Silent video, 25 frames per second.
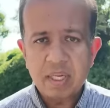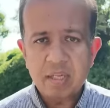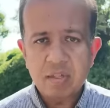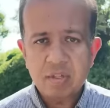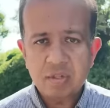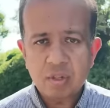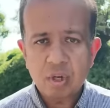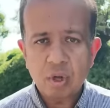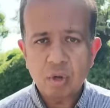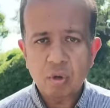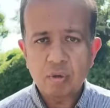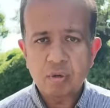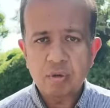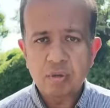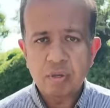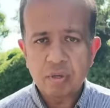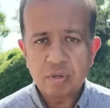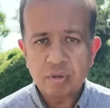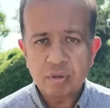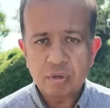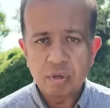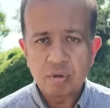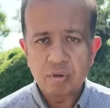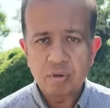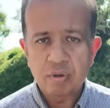is told the
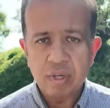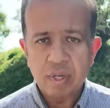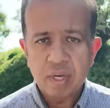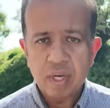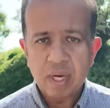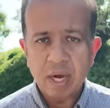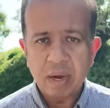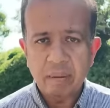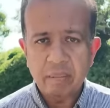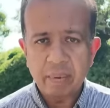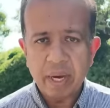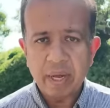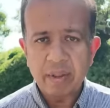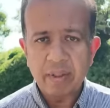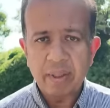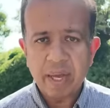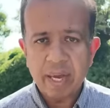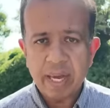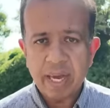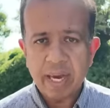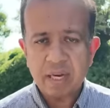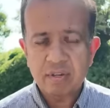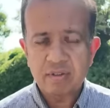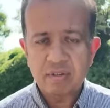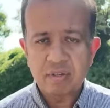truth about
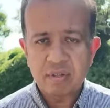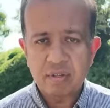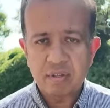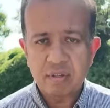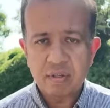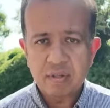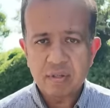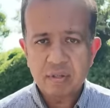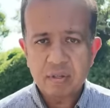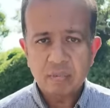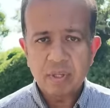their actions,